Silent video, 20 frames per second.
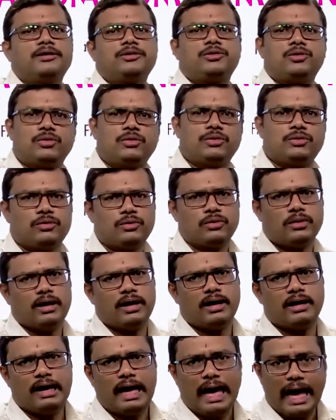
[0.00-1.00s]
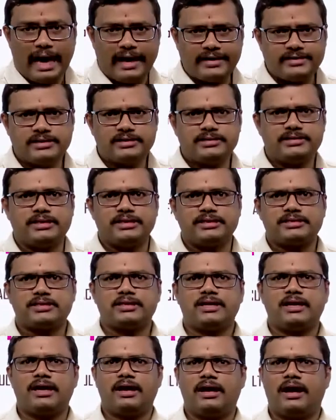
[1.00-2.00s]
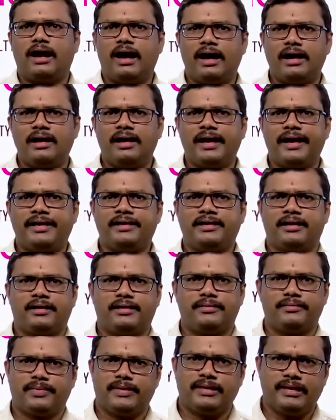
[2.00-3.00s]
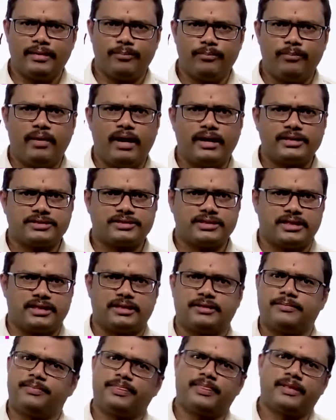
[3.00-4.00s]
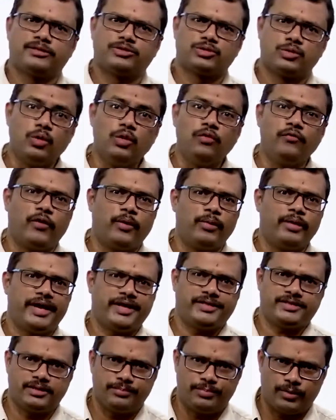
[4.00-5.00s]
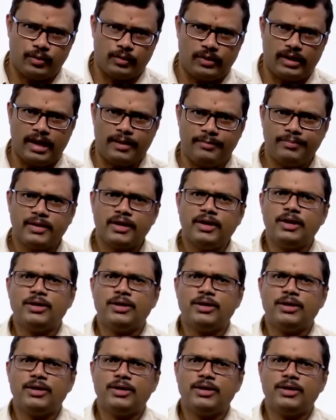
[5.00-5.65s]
to access this online Yupp Master school foundation program,